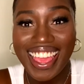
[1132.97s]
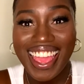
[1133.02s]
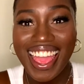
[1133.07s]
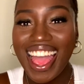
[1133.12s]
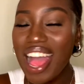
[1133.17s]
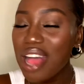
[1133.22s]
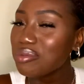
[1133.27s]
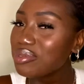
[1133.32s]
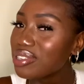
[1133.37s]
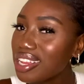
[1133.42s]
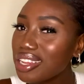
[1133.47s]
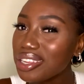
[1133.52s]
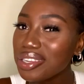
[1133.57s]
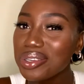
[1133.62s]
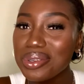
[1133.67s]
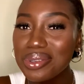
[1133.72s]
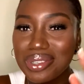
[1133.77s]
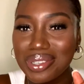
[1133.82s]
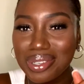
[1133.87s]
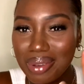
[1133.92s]
I'm telling
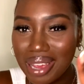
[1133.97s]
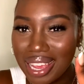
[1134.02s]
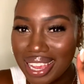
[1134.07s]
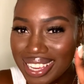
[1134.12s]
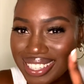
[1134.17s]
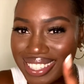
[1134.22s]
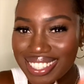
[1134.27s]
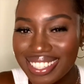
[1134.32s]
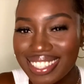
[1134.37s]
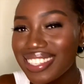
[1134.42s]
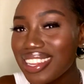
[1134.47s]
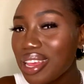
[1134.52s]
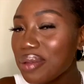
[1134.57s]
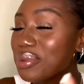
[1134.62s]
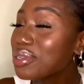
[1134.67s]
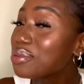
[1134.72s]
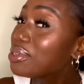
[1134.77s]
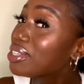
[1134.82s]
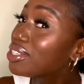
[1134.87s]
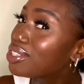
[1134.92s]
you twice. This has happened
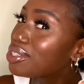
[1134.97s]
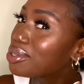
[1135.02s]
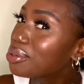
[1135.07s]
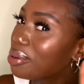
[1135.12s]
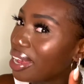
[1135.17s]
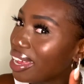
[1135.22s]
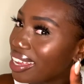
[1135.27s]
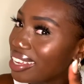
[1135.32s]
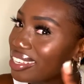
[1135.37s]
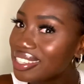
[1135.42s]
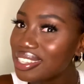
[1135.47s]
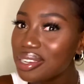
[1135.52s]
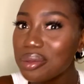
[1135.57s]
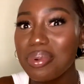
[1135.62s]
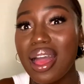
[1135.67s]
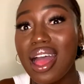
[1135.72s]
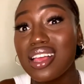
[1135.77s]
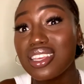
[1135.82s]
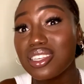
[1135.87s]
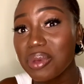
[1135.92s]
to me twice in the
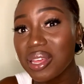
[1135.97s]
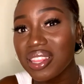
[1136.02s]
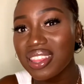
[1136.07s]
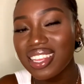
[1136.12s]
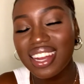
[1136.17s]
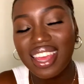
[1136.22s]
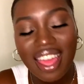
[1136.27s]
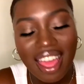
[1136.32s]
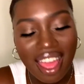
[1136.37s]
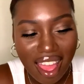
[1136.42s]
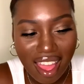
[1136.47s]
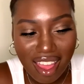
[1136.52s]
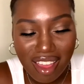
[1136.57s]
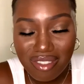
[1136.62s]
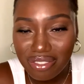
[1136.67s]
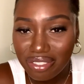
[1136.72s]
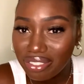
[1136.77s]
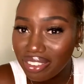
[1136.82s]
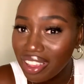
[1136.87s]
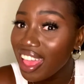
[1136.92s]
past month and a
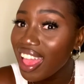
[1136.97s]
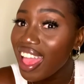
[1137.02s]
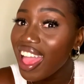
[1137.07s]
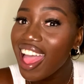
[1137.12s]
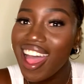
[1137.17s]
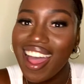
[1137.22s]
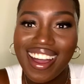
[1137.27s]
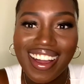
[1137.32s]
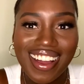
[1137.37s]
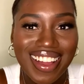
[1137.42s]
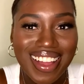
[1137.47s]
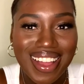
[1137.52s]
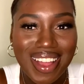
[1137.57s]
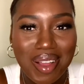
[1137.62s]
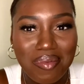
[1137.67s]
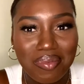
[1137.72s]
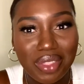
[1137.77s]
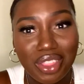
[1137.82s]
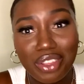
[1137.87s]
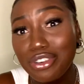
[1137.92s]
half.
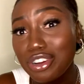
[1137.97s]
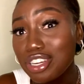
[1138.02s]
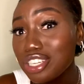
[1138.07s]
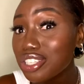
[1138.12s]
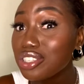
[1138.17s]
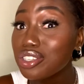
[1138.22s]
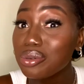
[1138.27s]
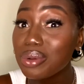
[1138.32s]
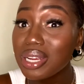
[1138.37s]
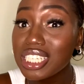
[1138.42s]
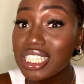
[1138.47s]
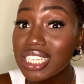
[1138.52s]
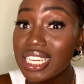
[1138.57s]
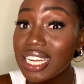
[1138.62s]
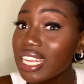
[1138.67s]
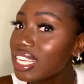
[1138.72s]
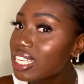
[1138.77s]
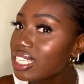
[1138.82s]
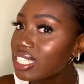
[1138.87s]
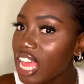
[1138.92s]
The first situation
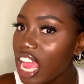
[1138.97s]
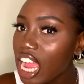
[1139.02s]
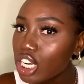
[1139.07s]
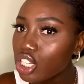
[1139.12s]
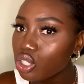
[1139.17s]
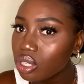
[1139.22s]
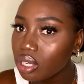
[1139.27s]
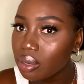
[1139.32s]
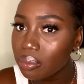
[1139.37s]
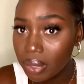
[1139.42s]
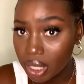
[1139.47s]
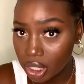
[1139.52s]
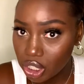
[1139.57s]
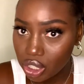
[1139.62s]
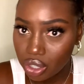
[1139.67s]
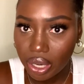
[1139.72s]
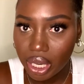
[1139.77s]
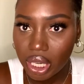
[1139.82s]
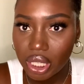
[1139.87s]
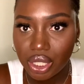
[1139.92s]
is actually much
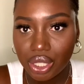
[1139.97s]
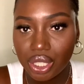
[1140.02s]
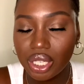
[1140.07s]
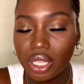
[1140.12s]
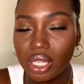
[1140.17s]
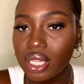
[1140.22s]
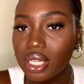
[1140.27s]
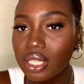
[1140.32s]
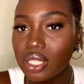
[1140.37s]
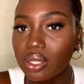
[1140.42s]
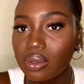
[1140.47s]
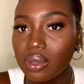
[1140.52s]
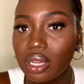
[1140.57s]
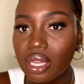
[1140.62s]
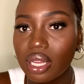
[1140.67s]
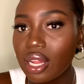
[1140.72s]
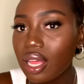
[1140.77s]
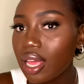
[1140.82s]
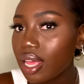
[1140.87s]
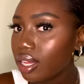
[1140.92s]
crazier than this
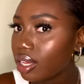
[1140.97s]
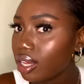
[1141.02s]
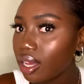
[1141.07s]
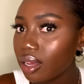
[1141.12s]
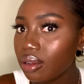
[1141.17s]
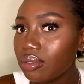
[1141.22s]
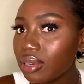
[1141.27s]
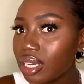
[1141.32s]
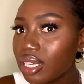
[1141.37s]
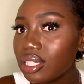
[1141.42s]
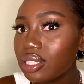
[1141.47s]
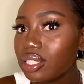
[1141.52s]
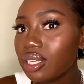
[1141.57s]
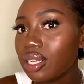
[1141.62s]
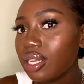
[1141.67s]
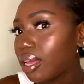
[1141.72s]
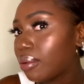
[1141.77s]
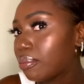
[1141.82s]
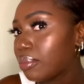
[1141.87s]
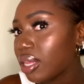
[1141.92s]
one. Can't wait till
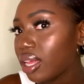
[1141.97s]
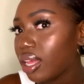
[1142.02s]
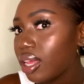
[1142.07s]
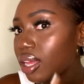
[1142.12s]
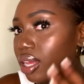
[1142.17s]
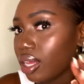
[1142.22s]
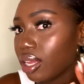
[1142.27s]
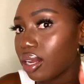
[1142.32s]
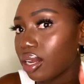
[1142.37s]
I'm like in a